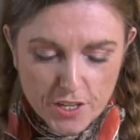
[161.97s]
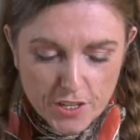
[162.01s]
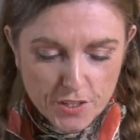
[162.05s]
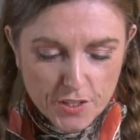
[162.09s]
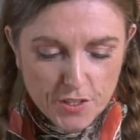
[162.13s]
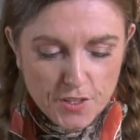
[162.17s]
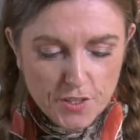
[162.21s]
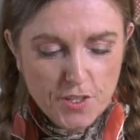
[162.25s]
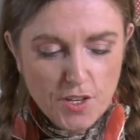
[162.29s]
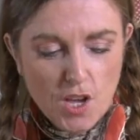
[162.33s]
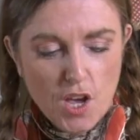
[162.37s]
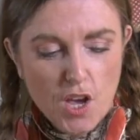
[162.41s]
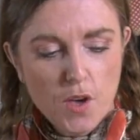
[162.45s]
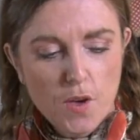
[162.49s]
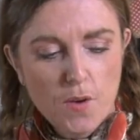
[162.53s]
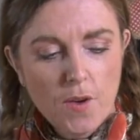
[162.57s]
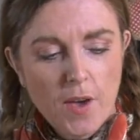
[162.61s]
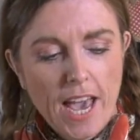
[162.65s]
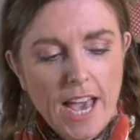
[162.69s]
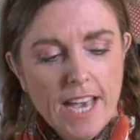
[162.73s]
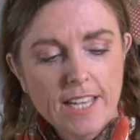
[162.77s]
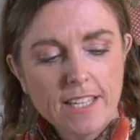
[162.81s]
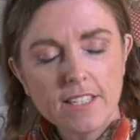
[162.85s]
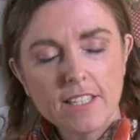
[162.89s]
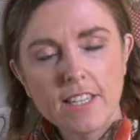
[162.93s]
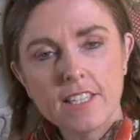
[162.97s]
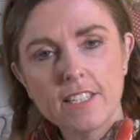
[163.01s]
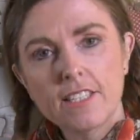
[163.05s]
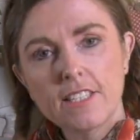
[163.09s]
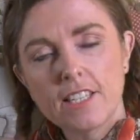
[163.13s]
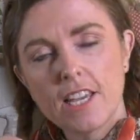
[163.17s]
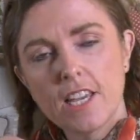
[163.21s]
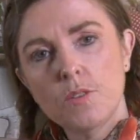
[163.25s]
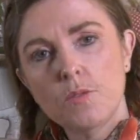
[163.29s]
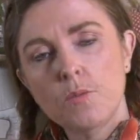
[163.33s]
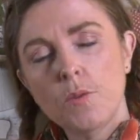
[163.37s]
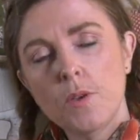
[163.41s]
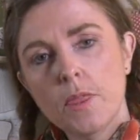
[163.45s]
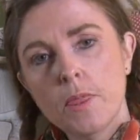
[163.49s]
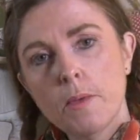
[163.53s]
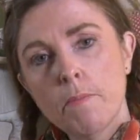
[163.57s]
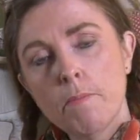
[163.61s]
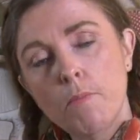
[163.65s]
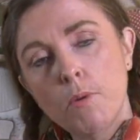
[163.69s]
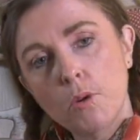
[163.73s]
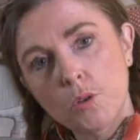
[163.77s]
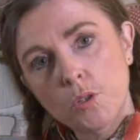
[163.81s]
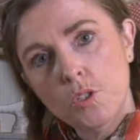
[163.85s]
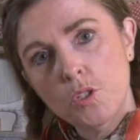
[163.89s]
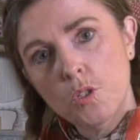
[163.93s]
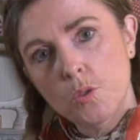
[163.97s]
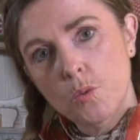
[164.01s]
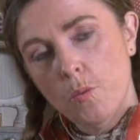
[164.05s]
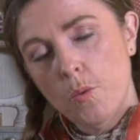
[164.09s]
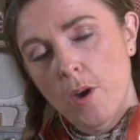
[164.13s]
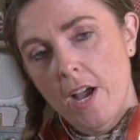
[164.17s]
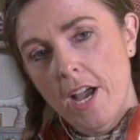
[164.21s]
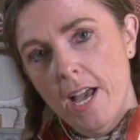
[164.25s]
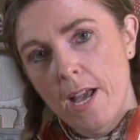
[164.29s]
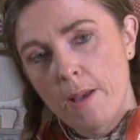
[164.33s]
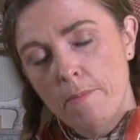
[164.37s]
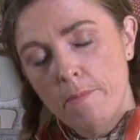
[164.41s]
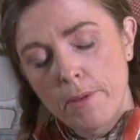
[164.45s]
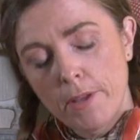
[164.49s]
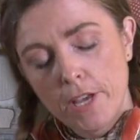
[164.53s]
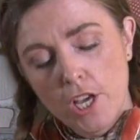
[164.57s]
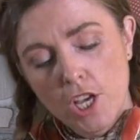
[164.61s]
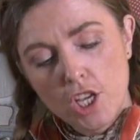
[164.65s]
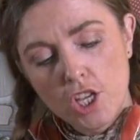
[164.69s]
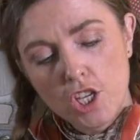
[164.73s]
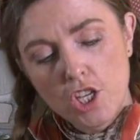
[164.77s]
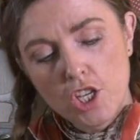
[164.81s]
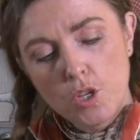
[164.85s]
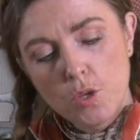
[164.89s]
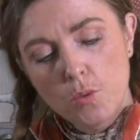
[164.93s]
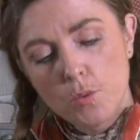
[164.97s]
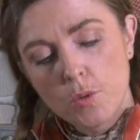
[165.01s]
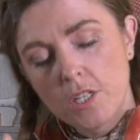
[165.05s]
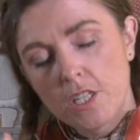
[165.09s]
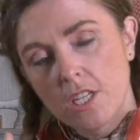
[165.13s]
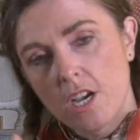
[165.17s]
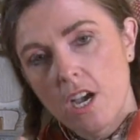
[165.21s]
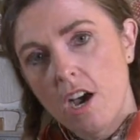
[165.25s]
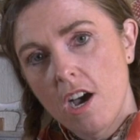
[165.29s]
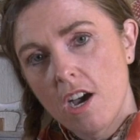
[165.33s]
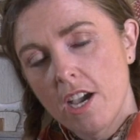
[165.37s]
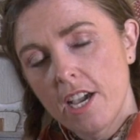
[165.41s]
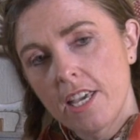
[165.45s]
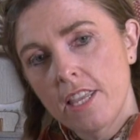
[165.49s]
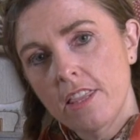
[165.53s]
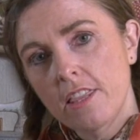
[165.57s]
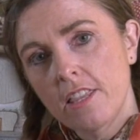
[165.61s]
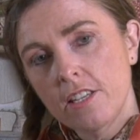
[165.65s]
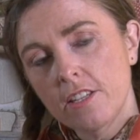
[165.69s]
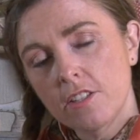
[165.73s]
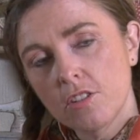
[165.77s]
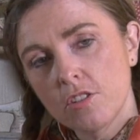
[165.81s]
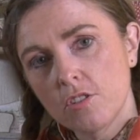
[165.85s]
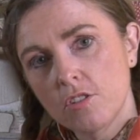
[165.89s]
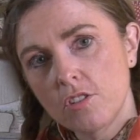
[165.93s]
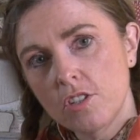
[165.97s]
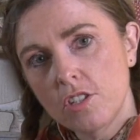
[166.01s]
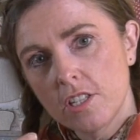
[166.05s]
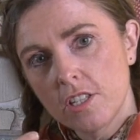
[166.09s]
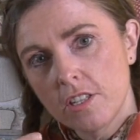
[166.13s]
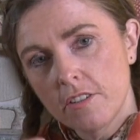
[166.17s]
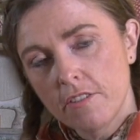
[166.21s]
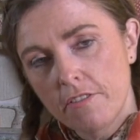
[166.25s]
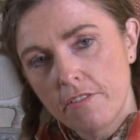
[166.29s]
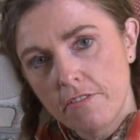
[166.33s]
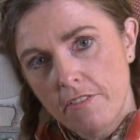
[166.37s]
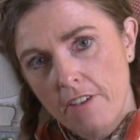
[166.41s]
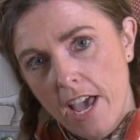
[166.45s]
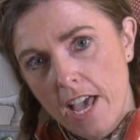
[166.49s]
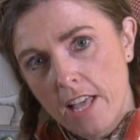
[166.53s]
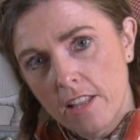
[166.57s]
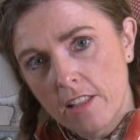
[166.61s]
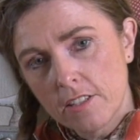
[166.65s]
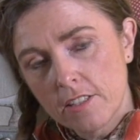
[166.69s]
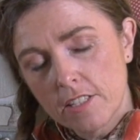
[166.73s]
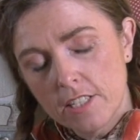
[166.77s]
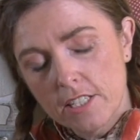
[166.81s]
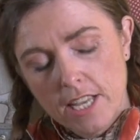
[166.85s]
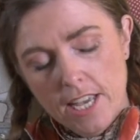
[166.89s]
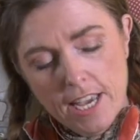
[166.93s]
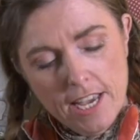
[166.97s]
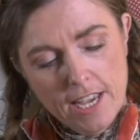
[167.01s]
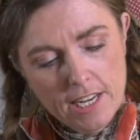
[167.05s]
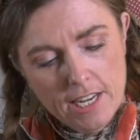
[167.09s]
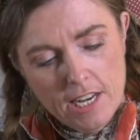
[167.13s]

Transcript: So as I said, with the bonder web, you would iron this onto the felt.